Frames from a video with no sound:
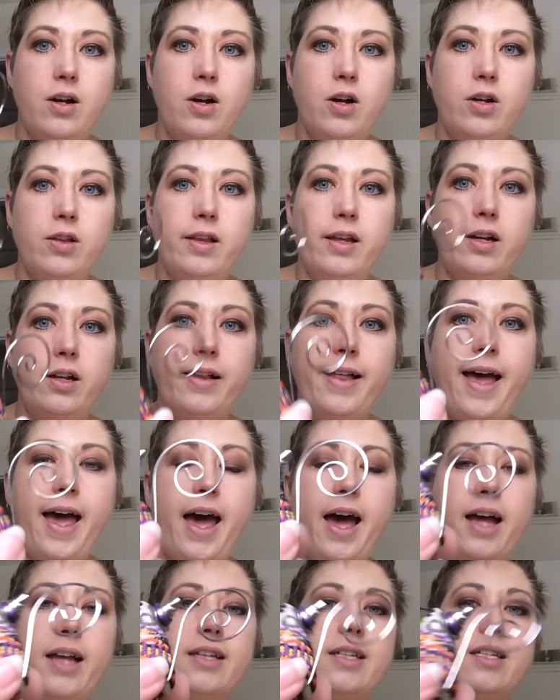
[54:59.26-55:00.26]
Her little
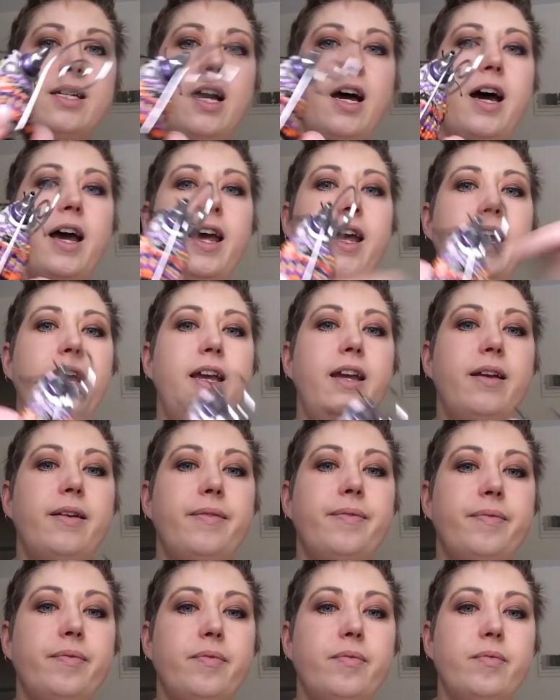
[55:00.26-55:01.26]
hat, I
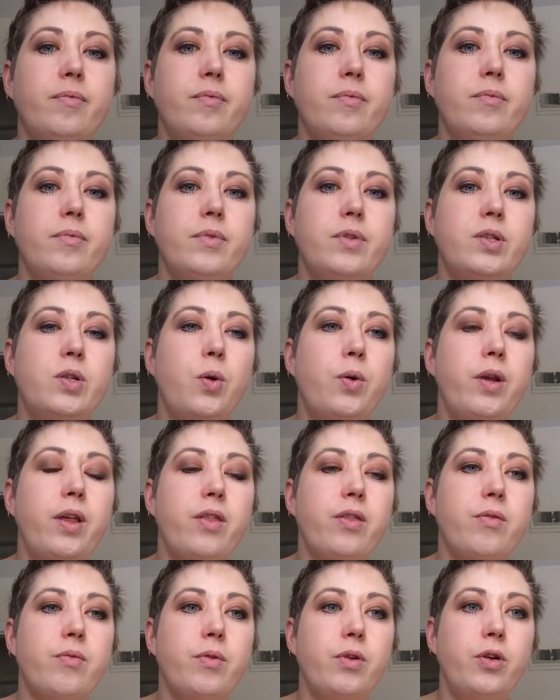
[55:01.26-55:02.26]
sewed
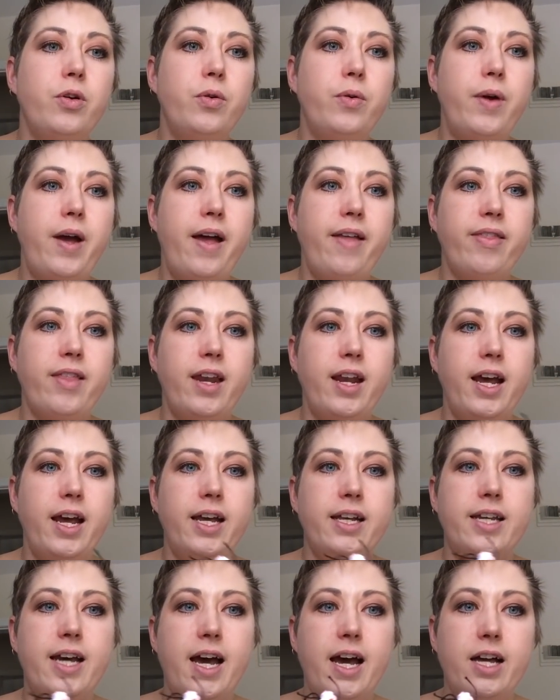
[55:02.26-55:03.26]
it through and then
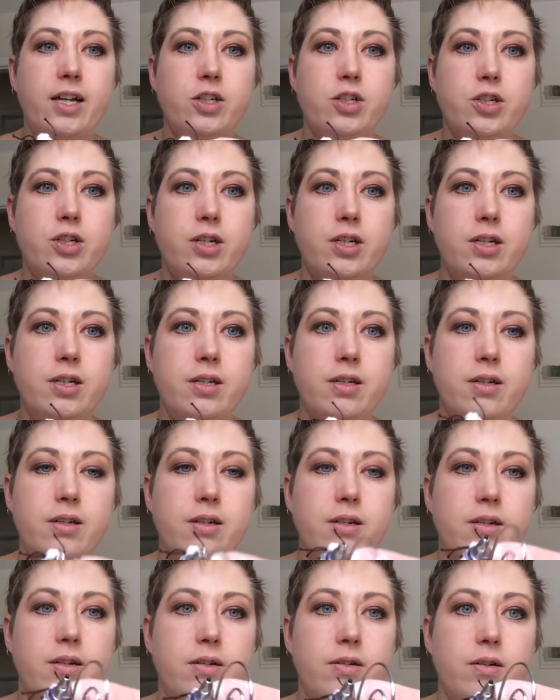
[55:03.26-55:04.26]
I attached,
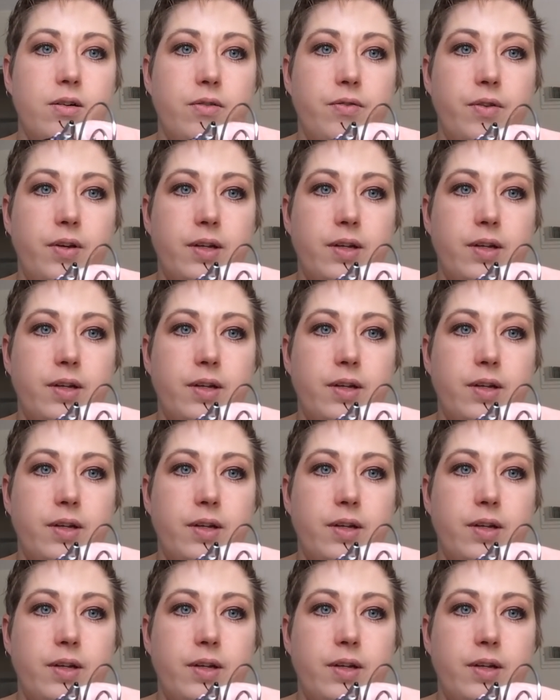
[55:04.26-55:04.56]
I don't know if